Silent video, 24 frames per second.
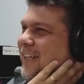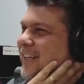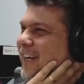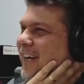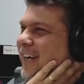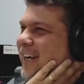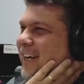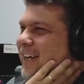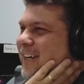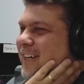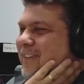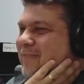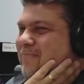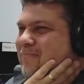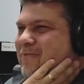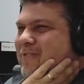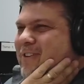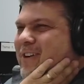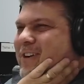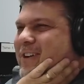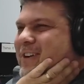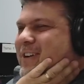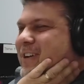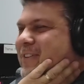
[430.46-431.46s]
yeah,
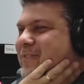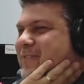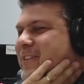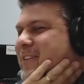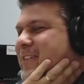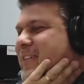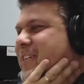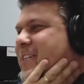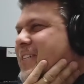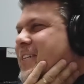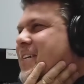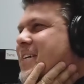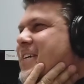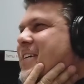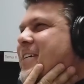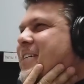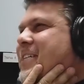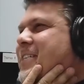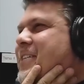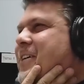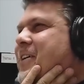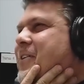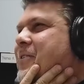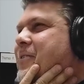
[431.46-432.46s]
bread, everything.
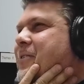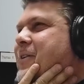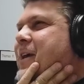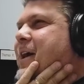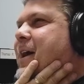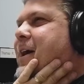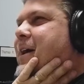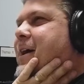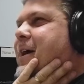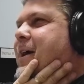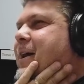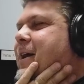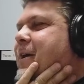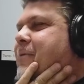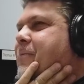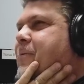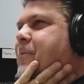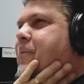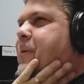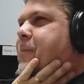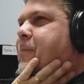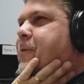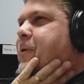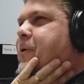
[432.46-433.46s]
So yeah, and I
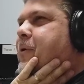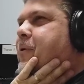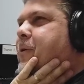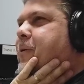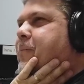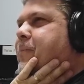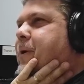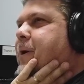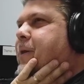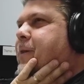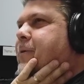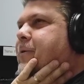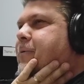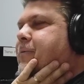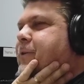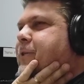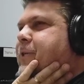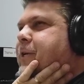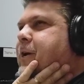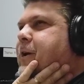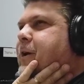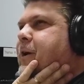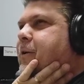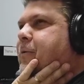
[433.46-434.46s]
remember going by there. There
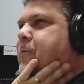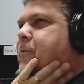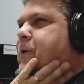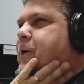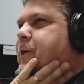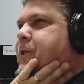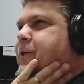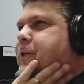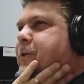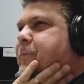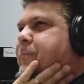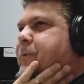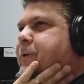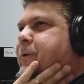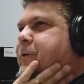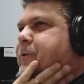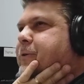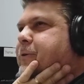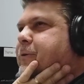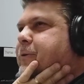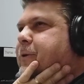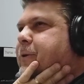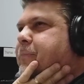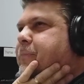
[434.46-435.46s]
was a car wash up there
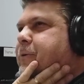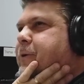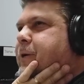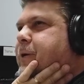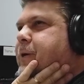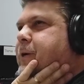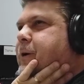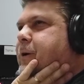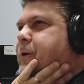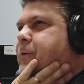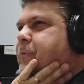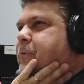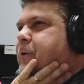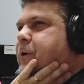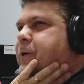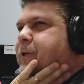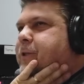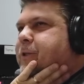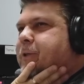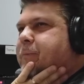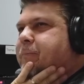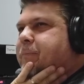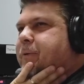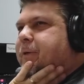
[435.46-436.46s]
too. They put a car
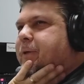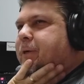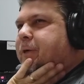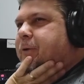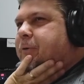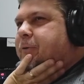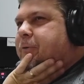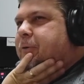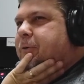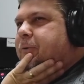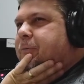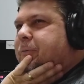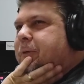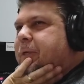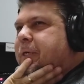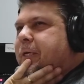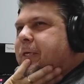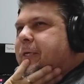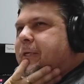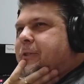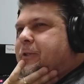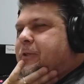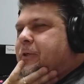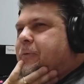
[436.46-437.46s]
wash up in Nedrow.
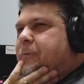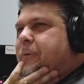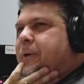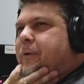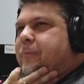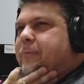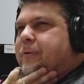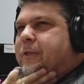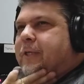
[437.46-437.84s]
So when I was a